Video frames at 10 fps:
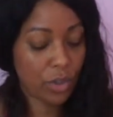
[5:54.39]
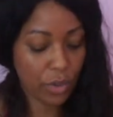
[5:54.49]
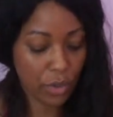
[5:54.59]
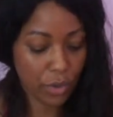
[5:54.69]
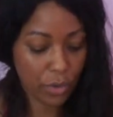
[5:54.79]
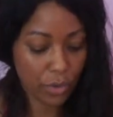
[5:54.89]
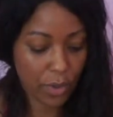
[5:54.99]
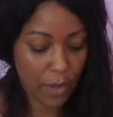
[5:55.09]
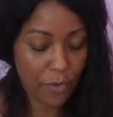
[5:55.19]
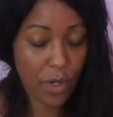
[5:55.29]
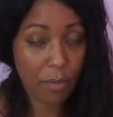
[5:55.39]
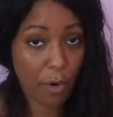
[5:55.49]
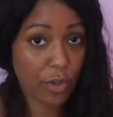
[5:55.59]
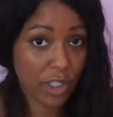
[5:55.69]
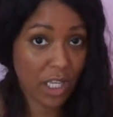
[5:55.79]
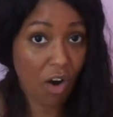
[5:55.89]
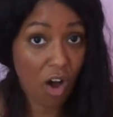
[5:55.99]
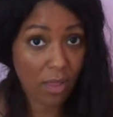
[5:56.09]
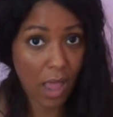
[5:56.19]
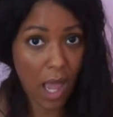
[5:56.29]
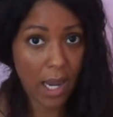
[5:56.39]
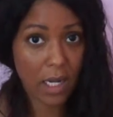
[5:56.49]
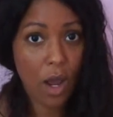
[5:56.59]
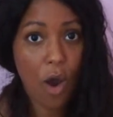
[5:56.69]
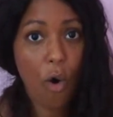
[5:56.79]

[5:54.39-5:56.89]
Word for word: to you, if you can purchase it online,